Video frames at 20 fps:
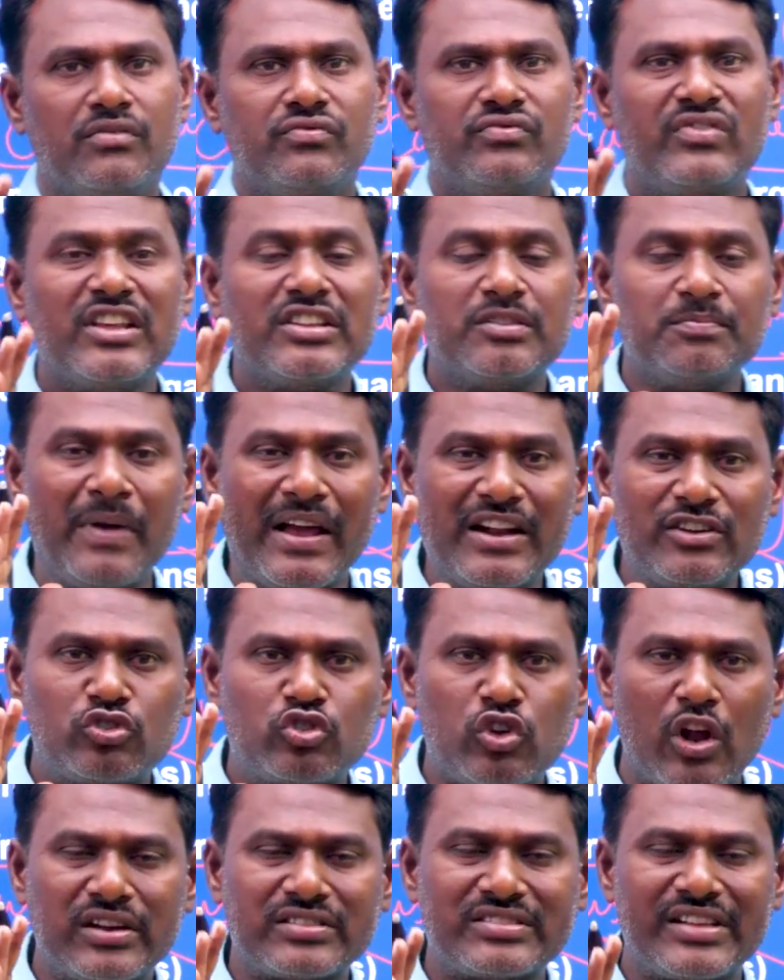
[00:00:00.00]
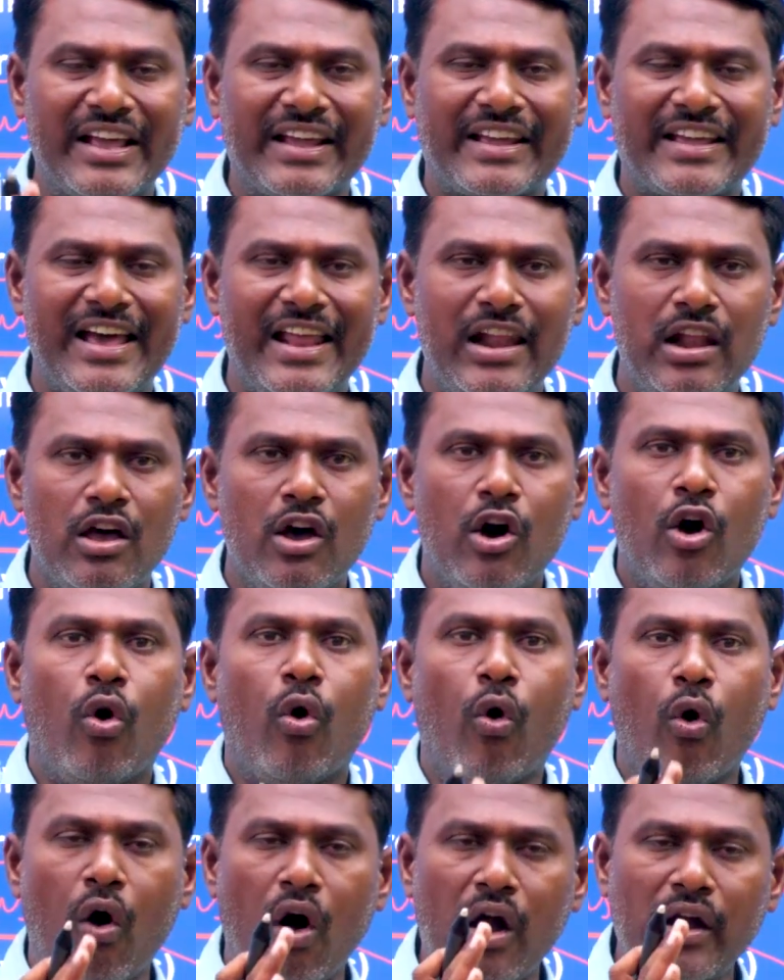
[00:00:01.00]
this menstrual cycle
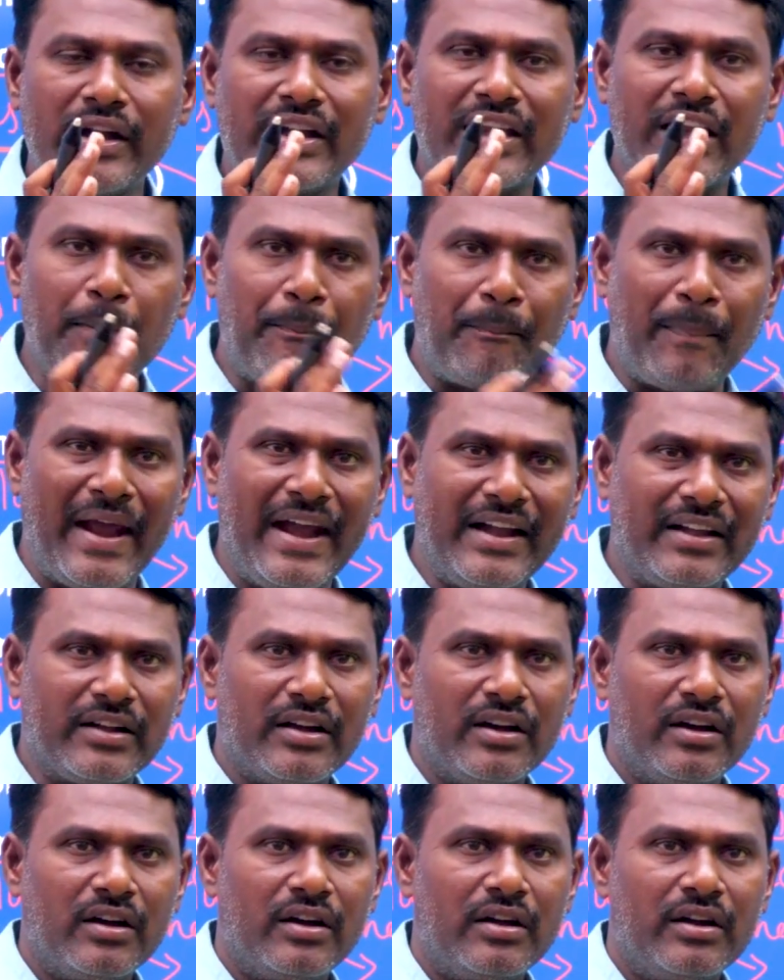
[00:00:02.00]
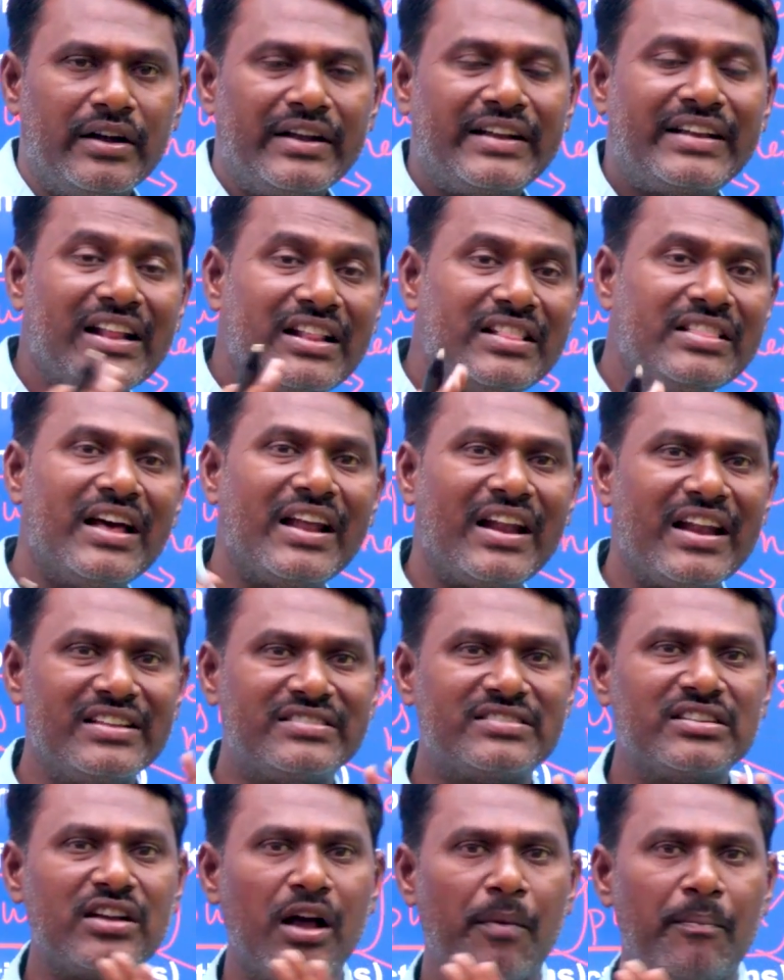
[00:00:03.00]
won't repeat till the
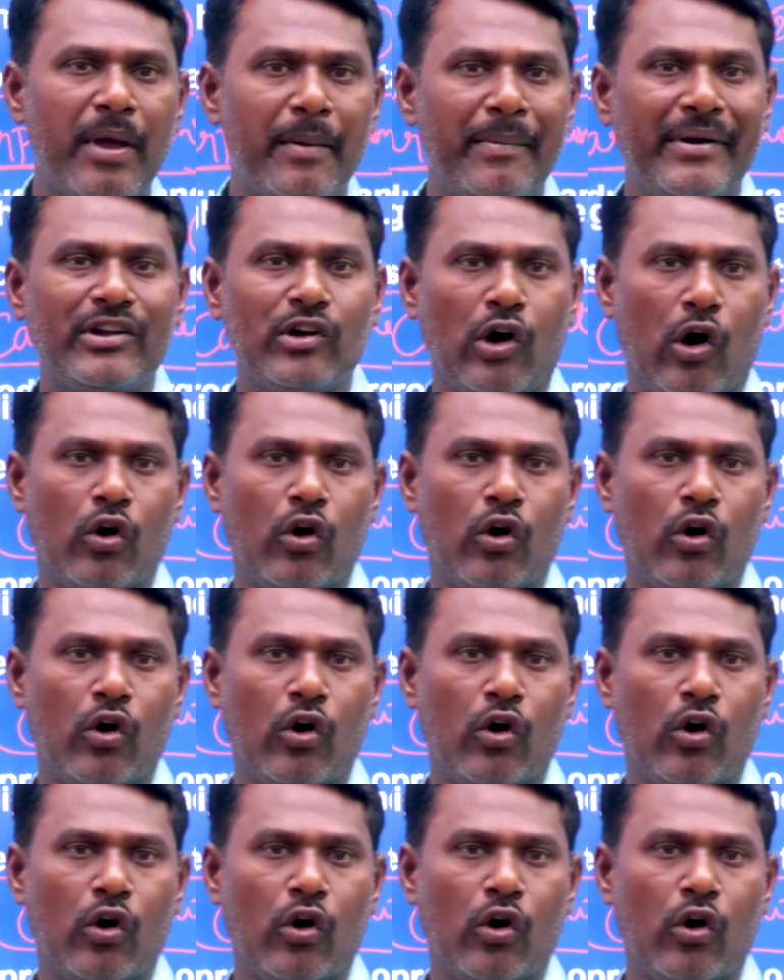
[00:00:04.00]
releasing of baby to